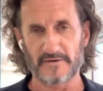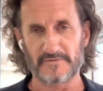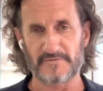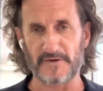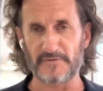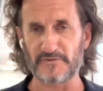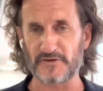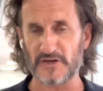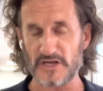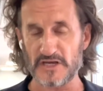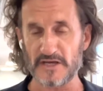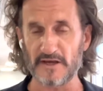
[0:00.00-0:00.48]

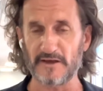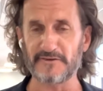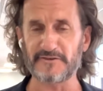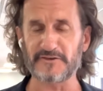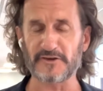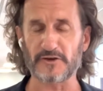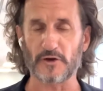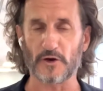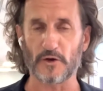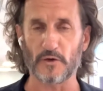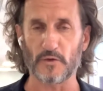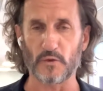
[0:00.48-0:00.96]
50
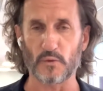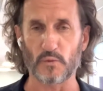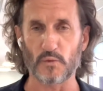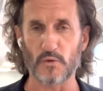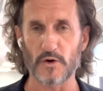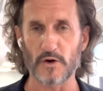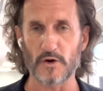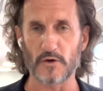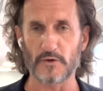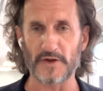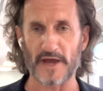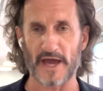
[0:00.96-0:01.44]
years ago, the
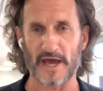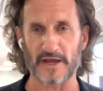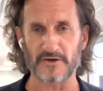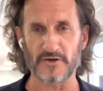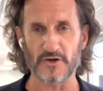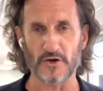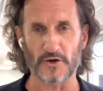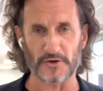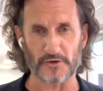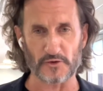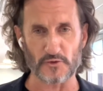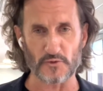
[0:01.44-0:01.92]
world had
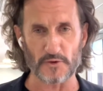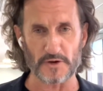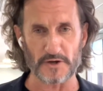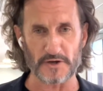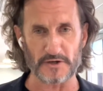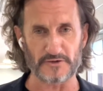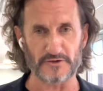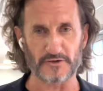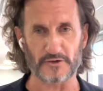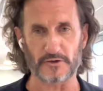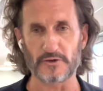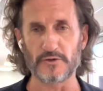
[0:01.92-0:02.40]
not
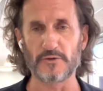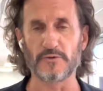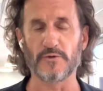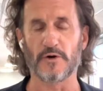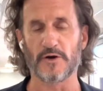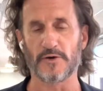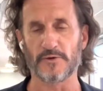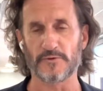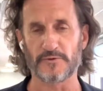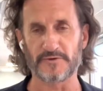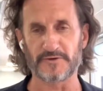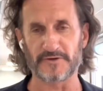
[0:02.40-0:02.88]
agreed
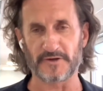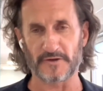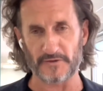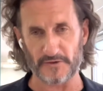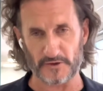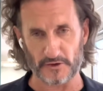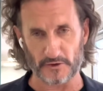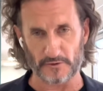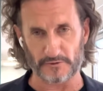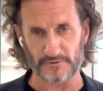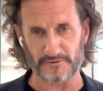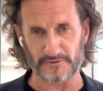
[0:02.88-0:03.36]
who owned
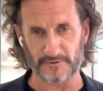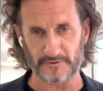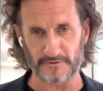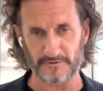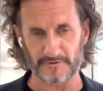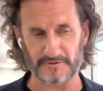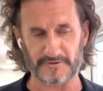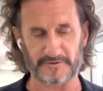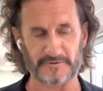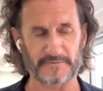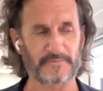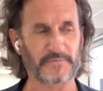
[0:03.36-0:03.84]
the
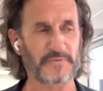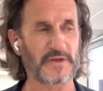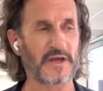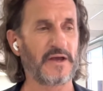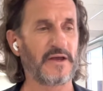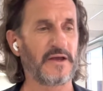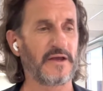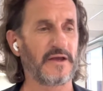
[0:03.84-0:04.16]
oceans.